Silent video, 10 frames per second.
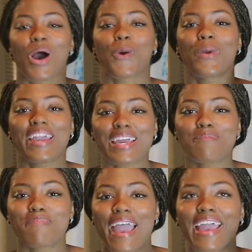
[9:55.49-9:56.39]
We
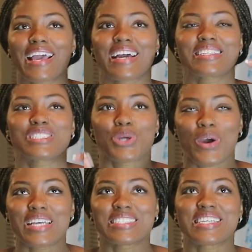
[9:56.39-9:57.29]
can make
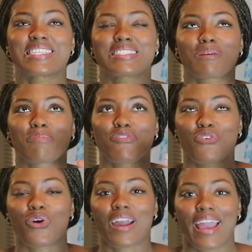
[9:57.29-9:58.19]
choices
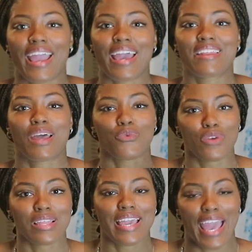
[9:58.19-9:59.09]
beforehand that
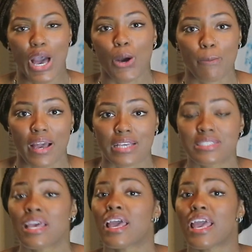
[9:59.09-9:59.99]
really help
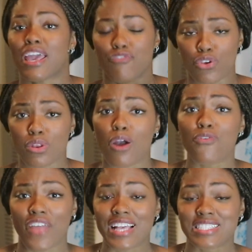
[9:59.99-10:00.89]
us. If you know
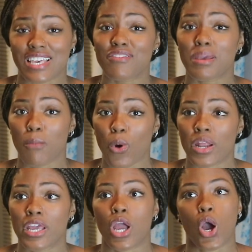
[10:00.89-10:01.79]
Thanksgiving
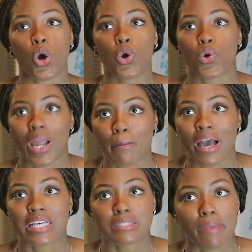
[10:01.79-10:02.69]
morning, oh,
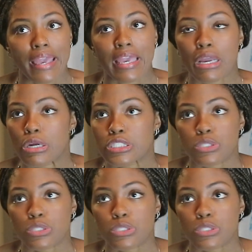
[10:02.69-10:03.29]
grandma's making her